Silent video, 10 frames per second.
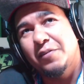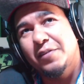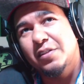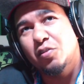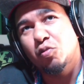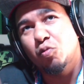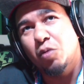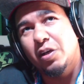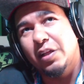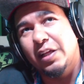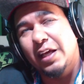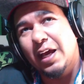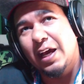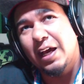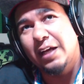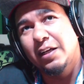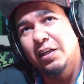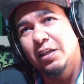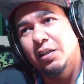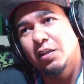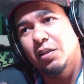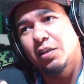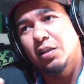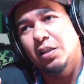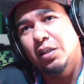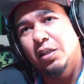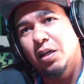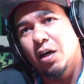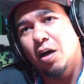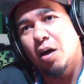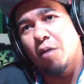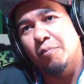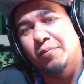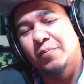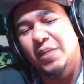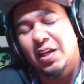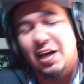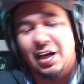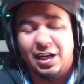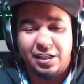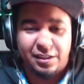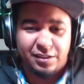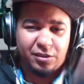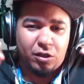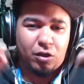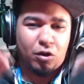this is where they had kind of like the